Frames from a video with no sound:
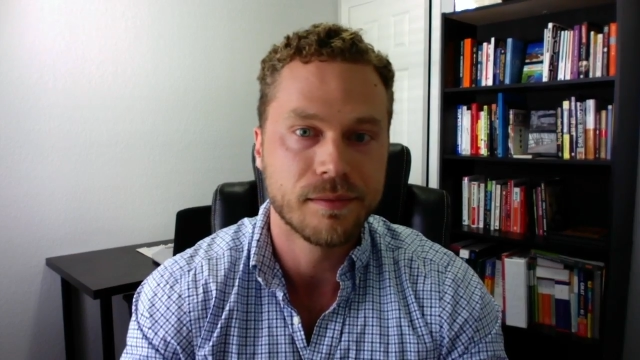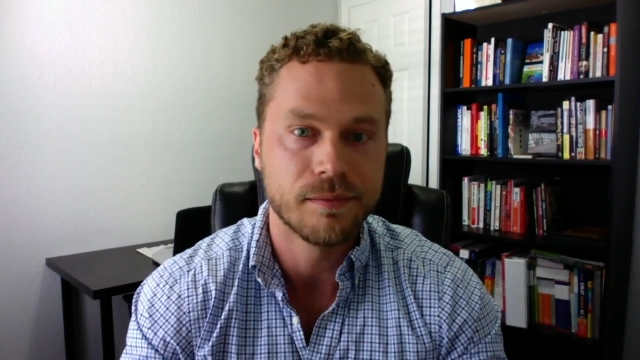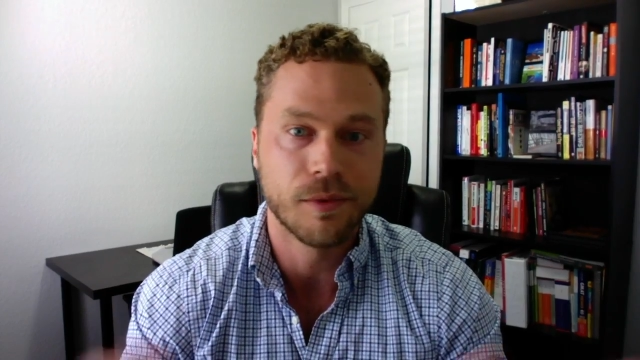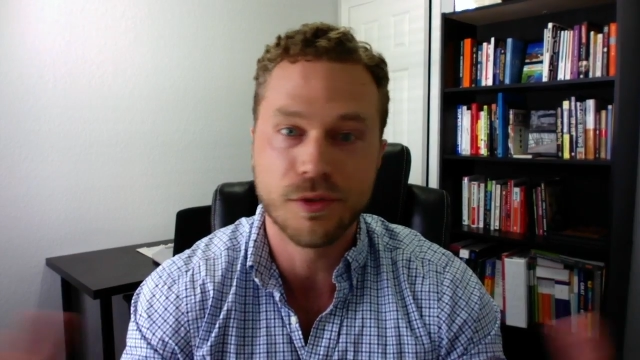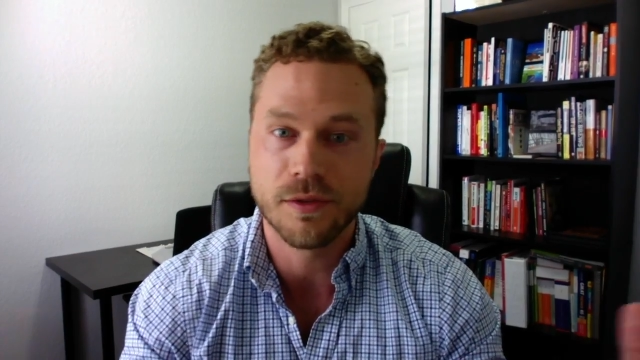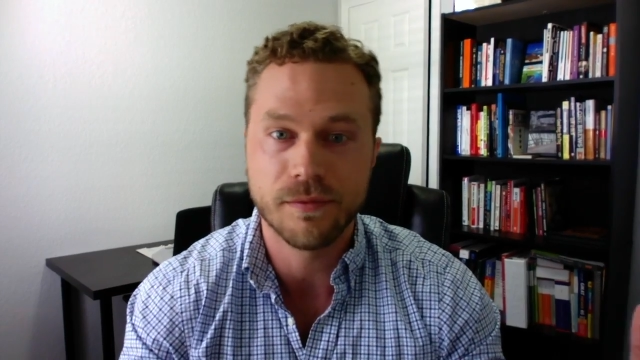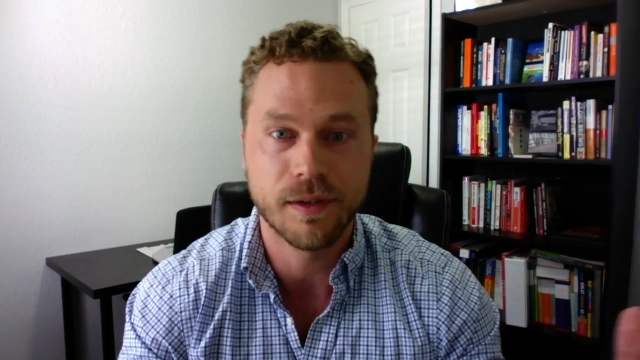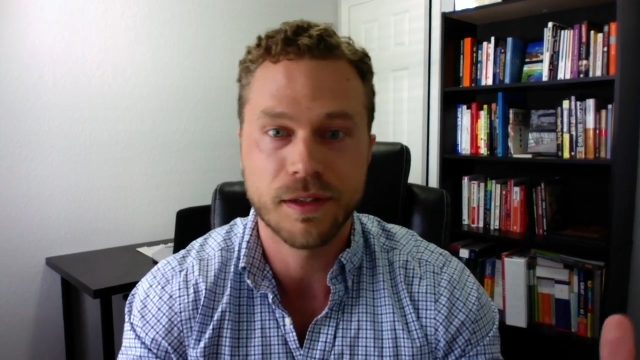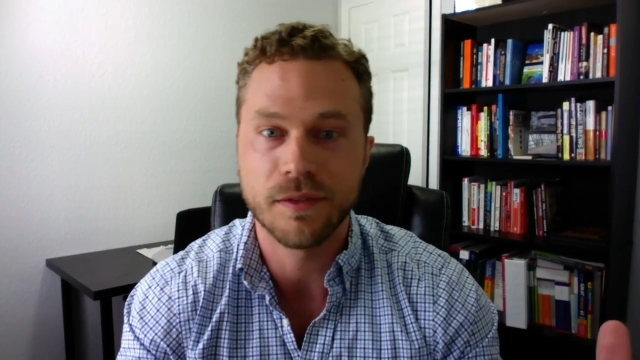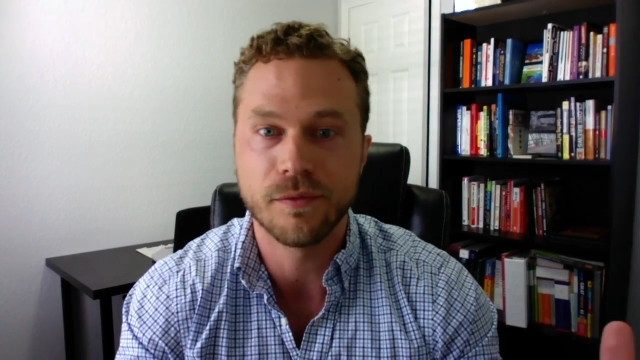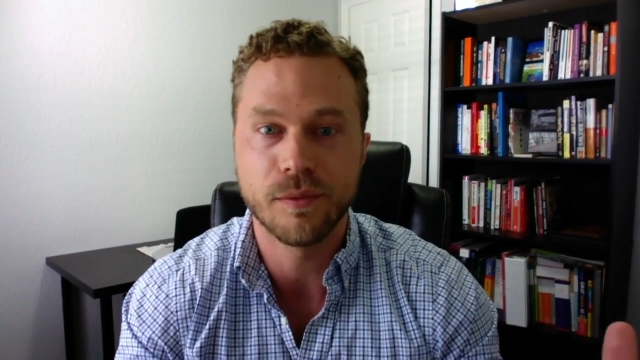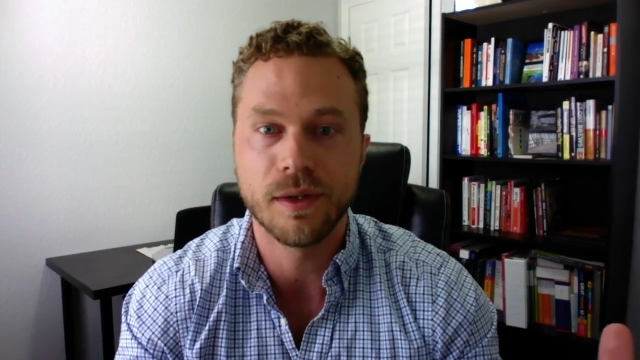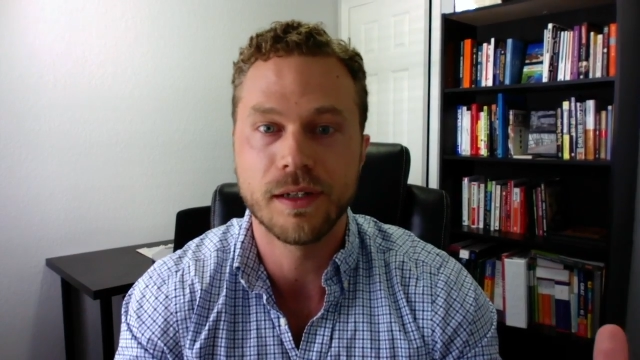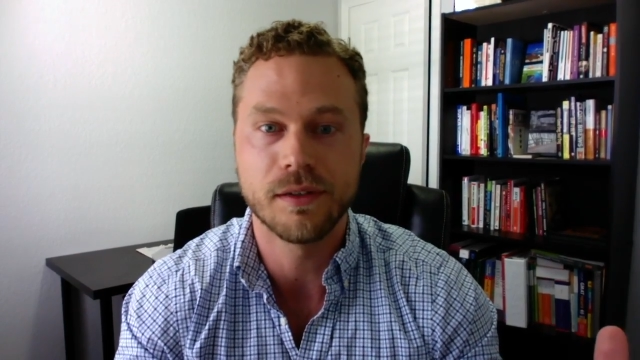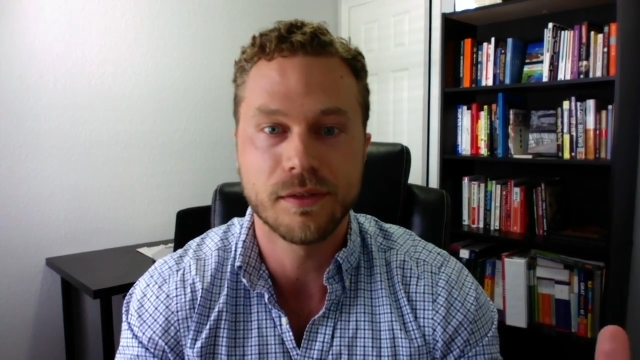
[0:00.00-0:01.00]
most
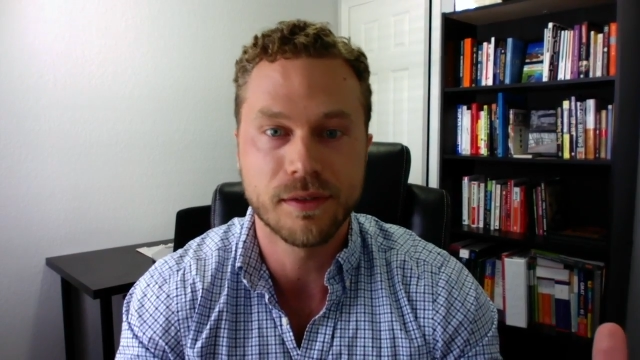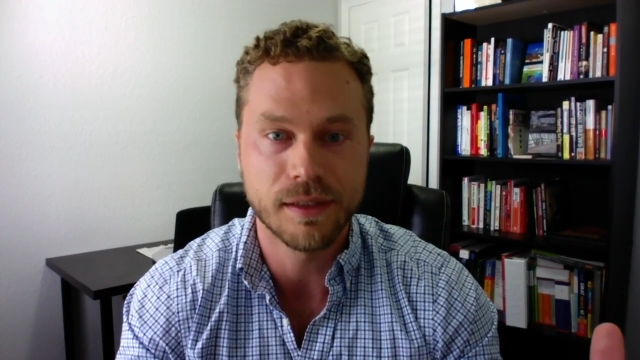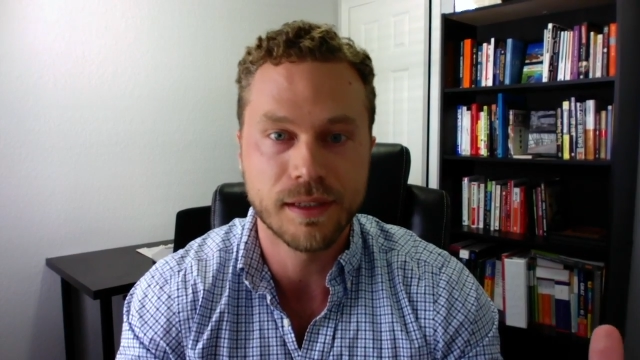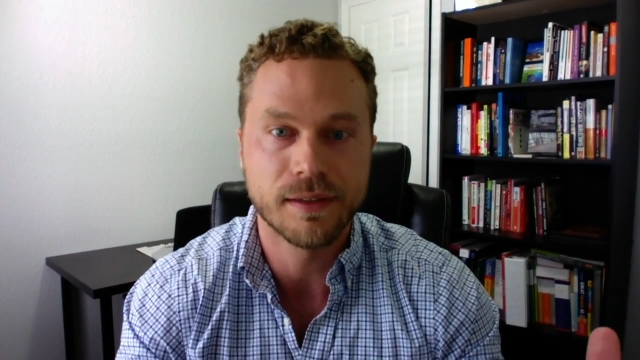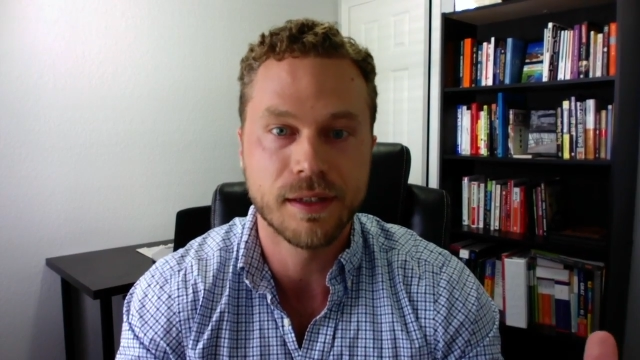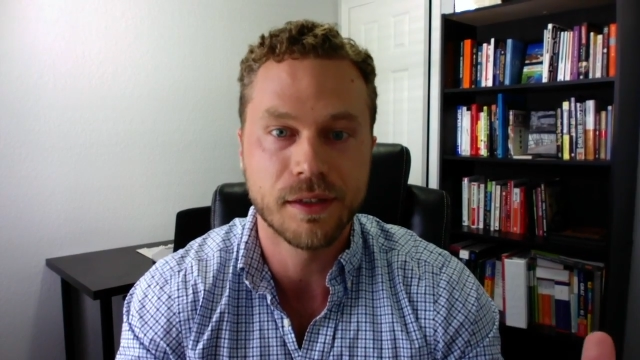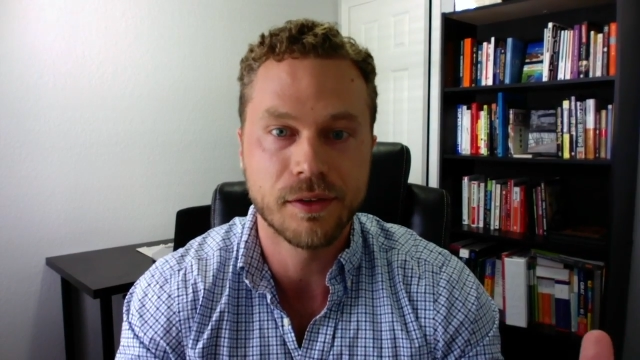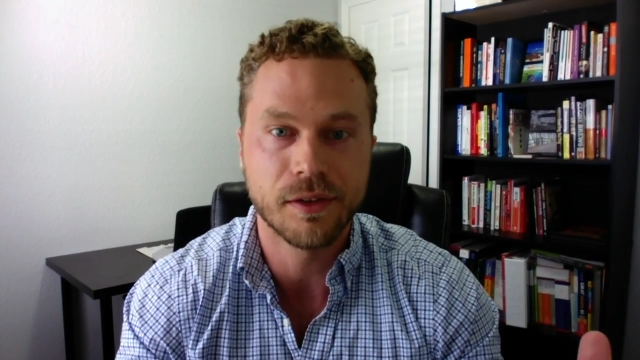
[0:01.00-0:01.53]
effective way to get that